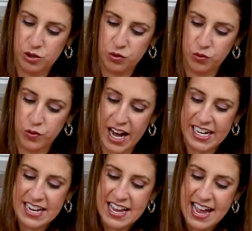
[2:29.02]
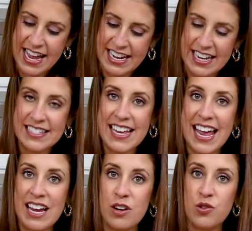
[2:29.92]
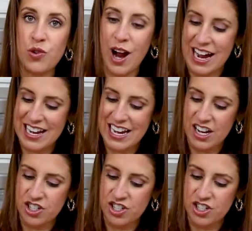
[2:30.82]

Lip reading: is great. It is a dry